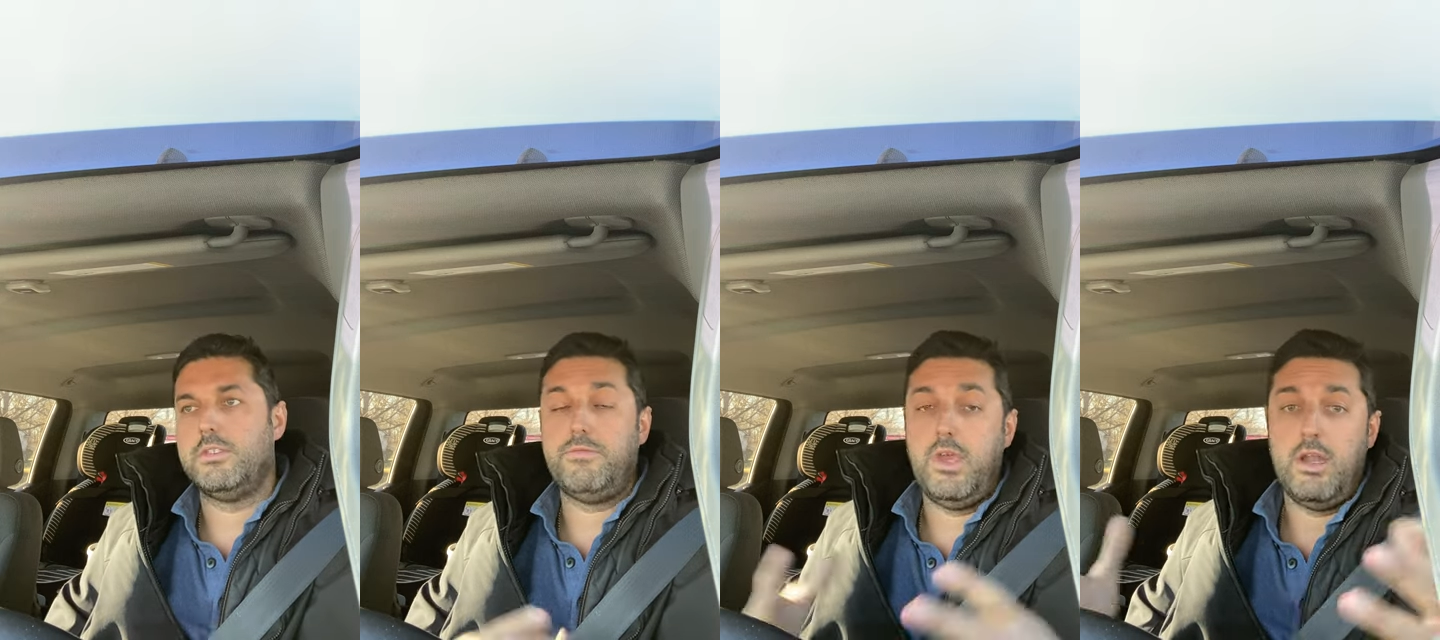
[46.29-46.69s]

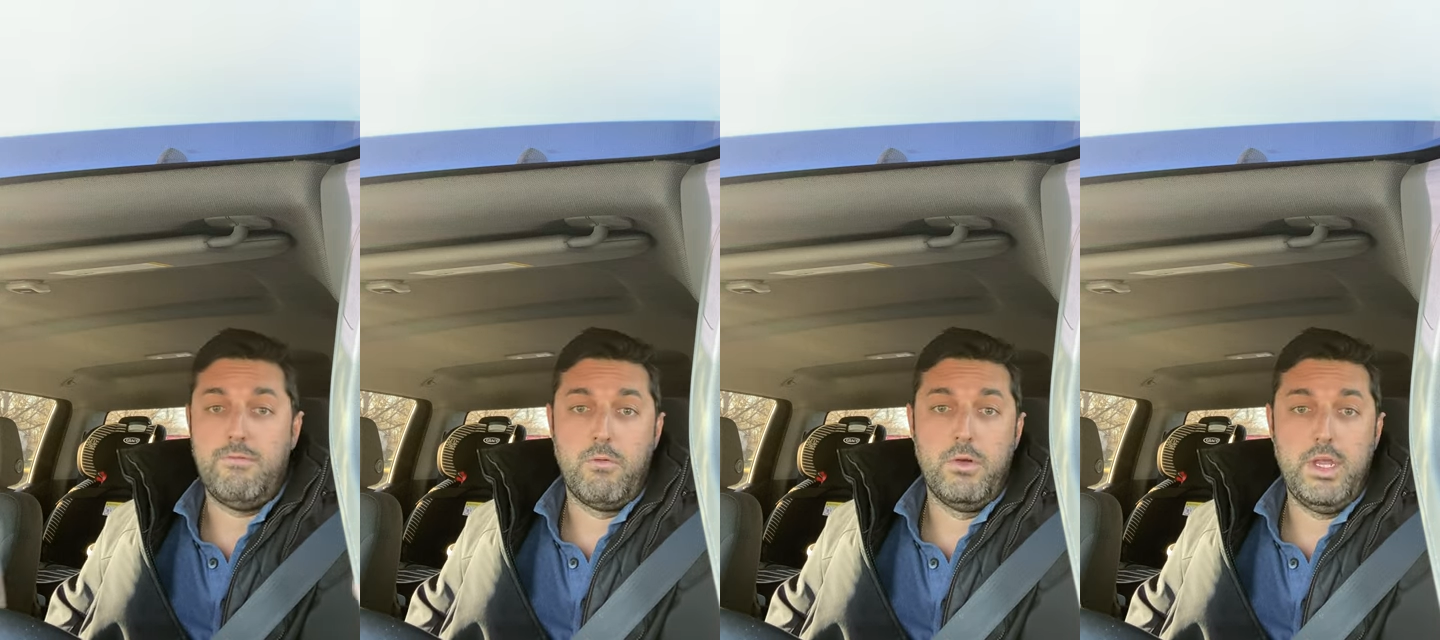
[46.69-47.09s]
If you had a
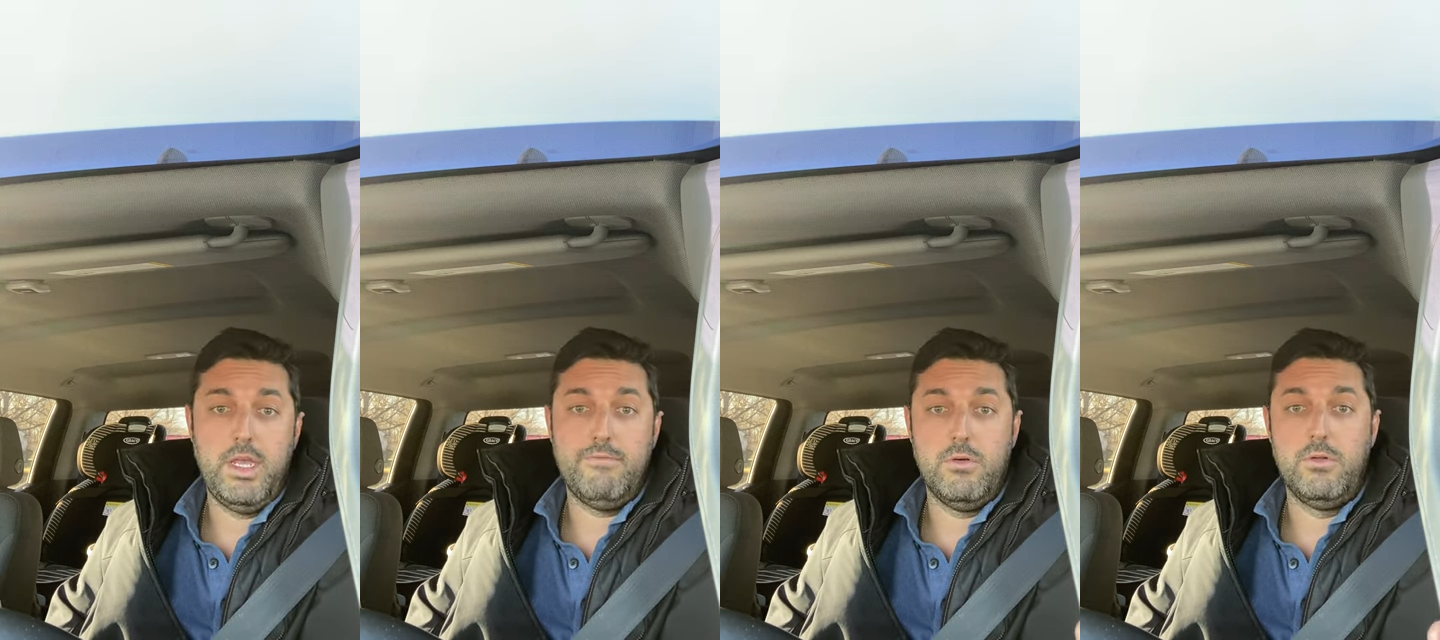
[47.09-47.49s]

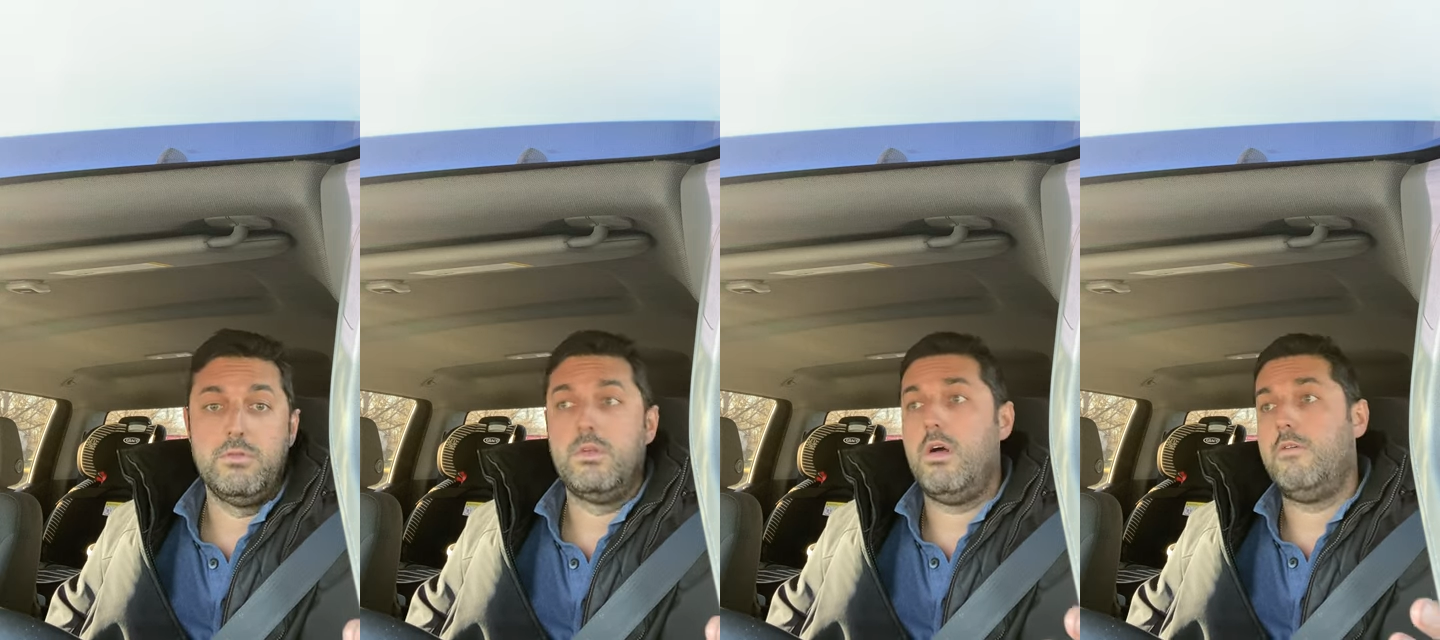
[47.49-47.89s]
48
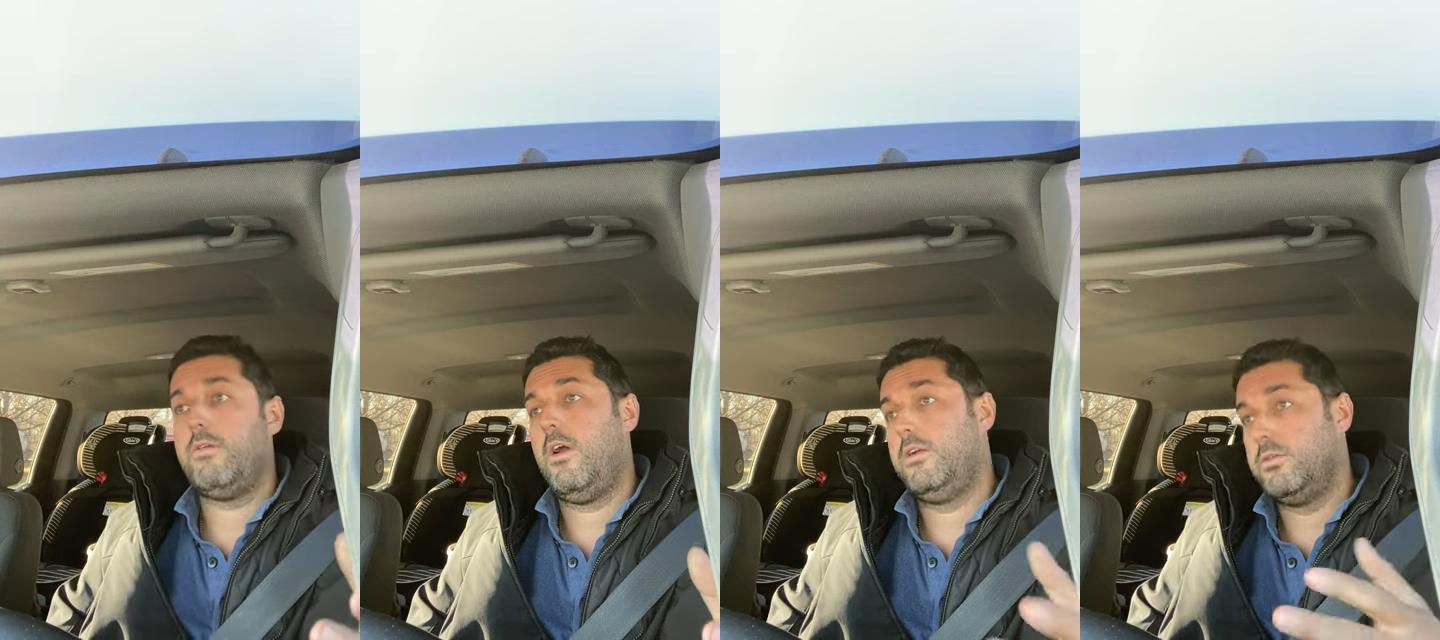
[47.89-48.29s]
volt golf
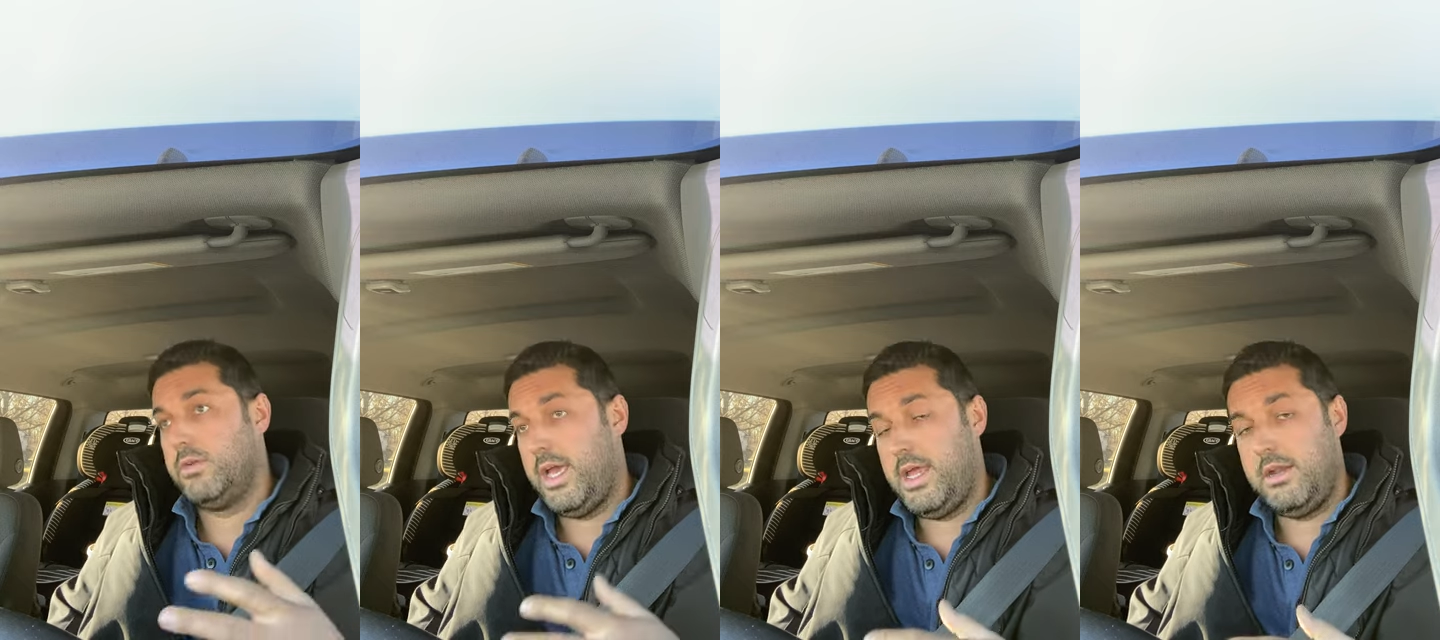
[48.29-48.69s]
cart, you
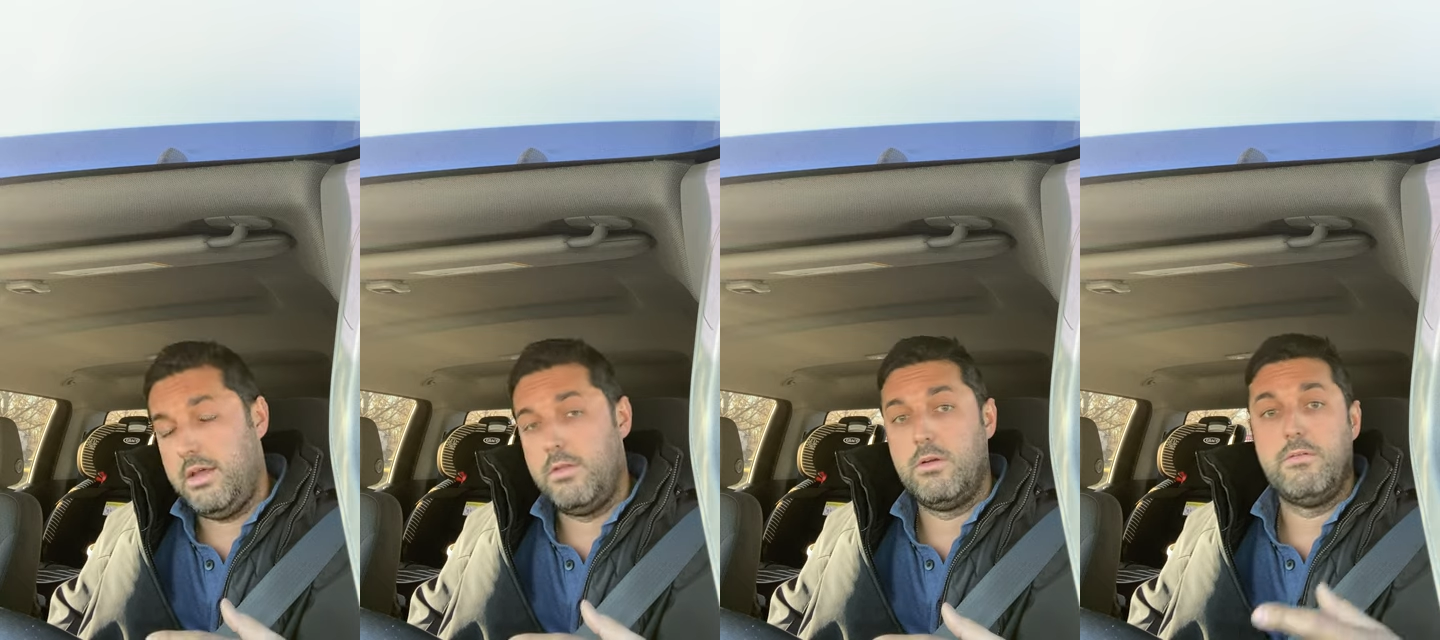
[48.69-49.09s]
would add
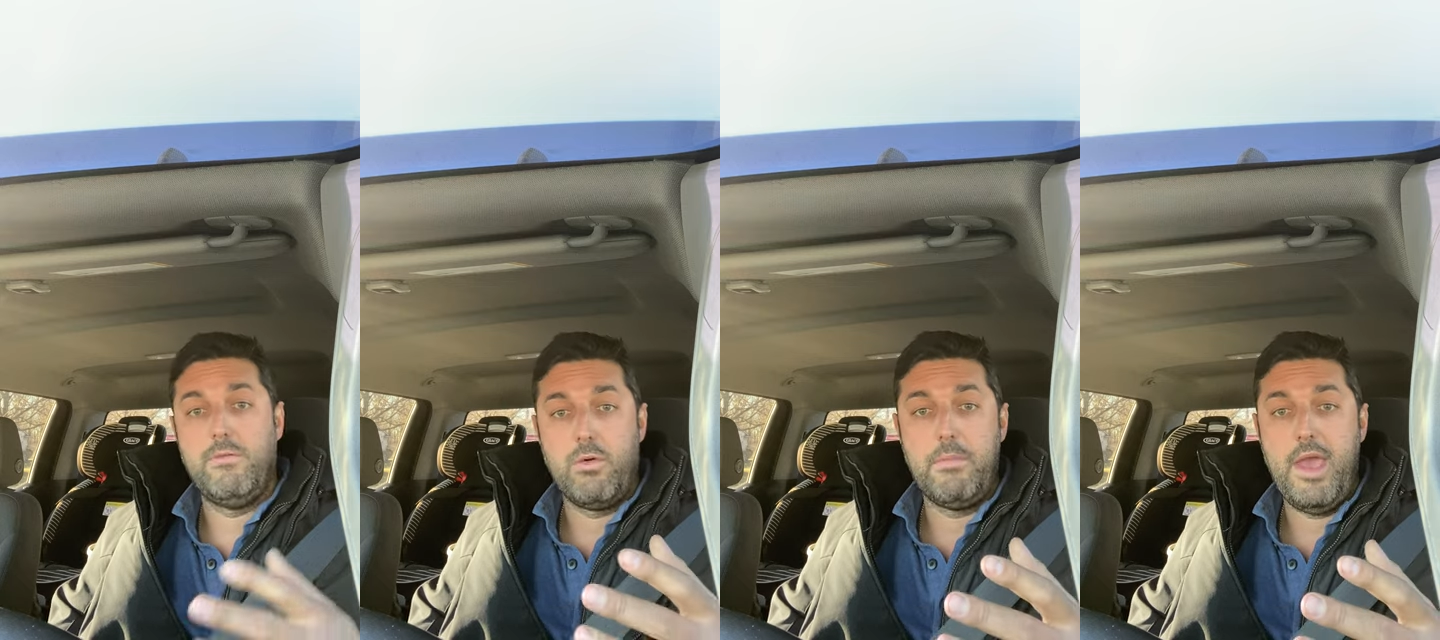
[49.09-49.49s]
another
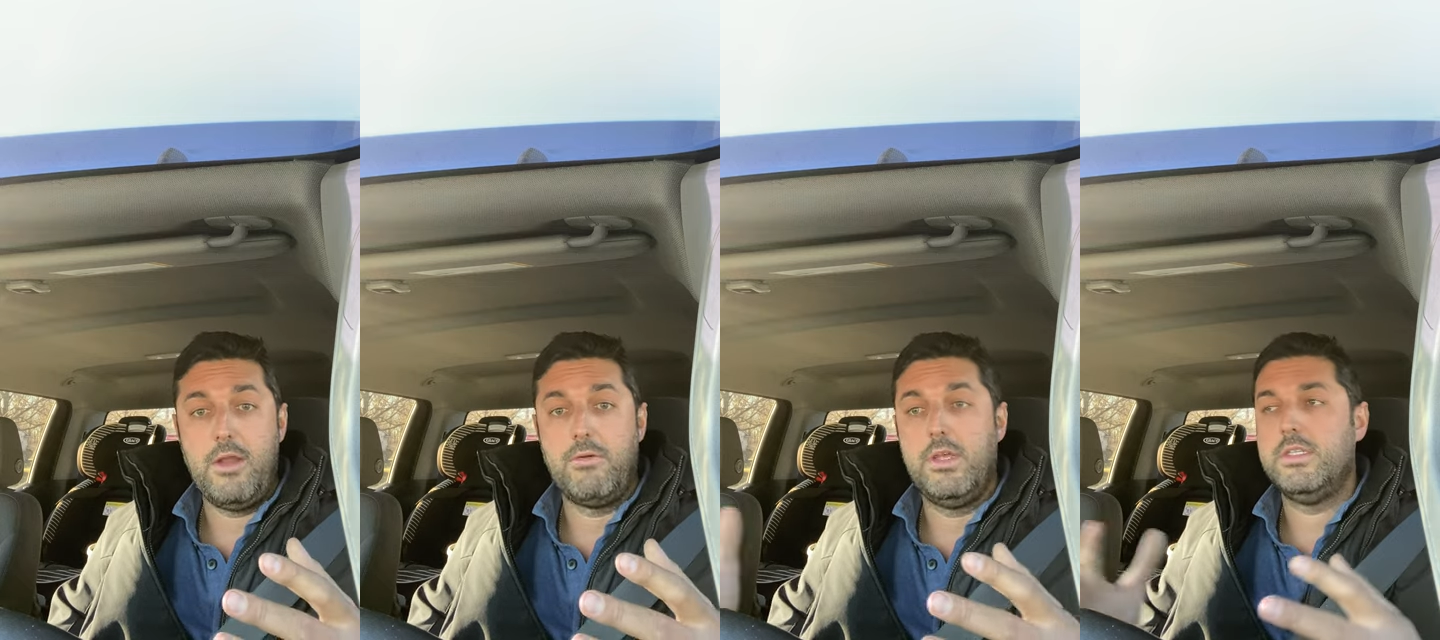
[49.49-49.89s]
four
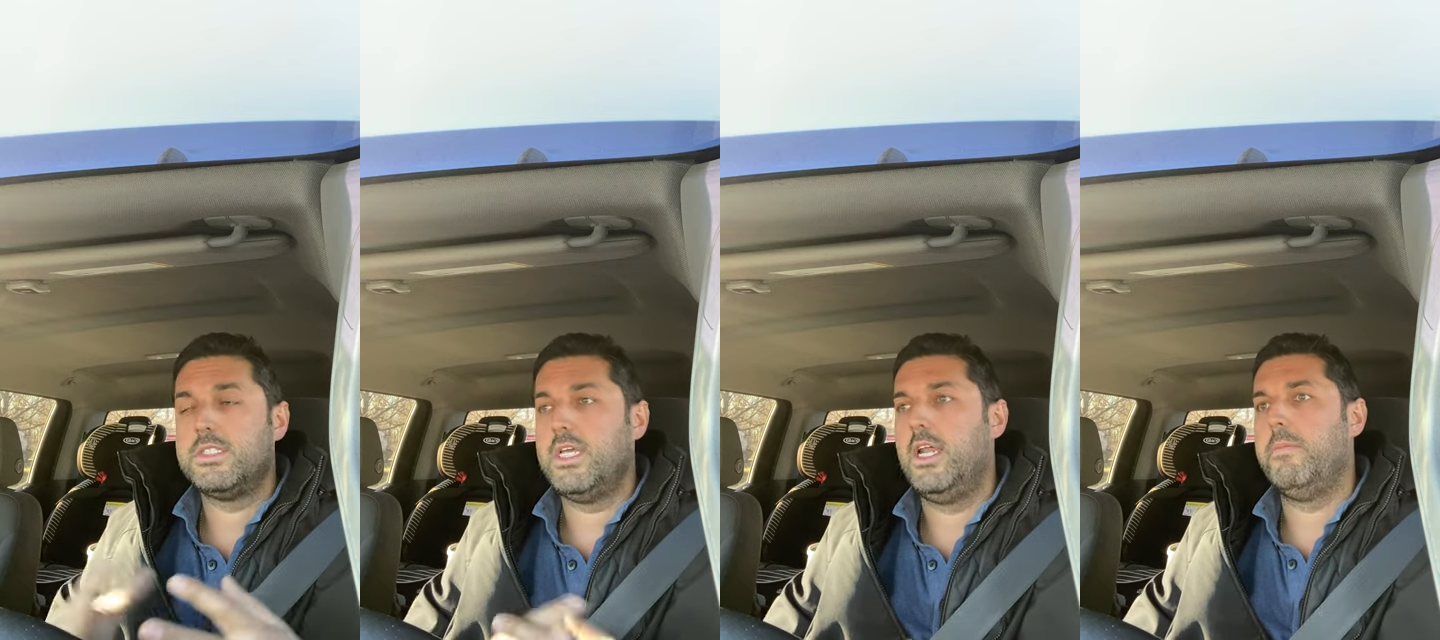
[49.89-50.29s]
battery
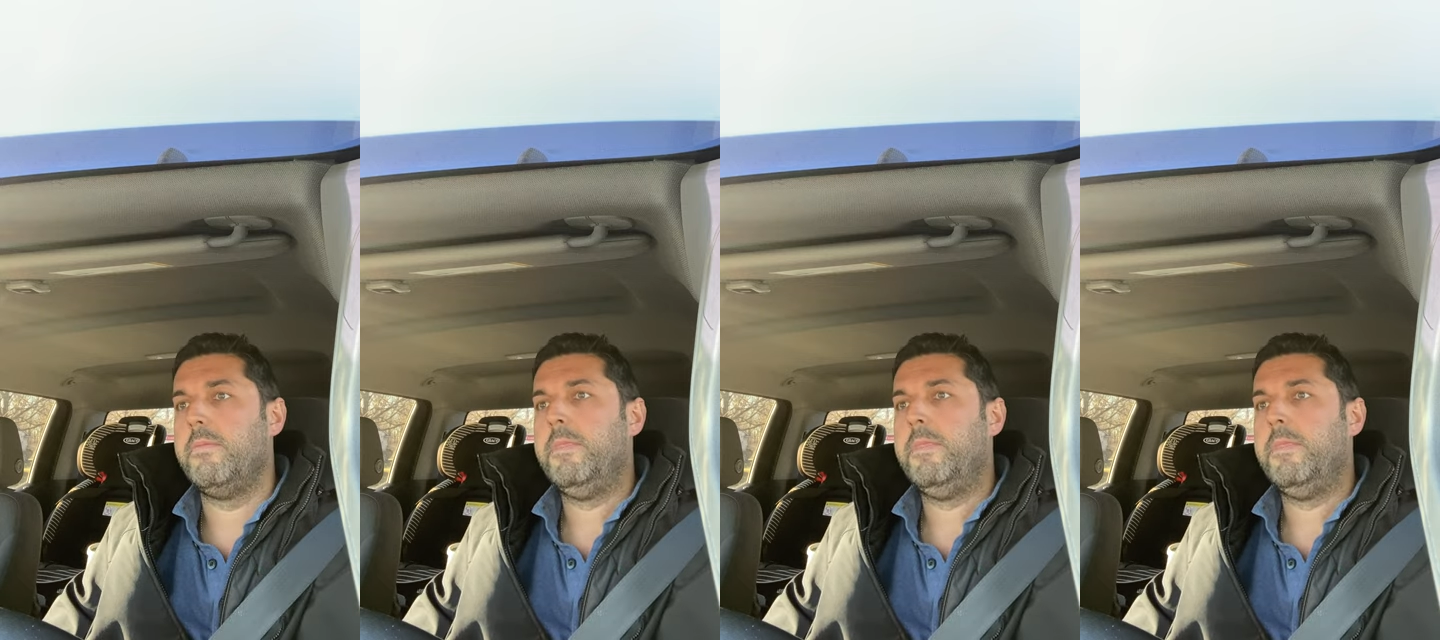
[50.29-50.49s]
setup.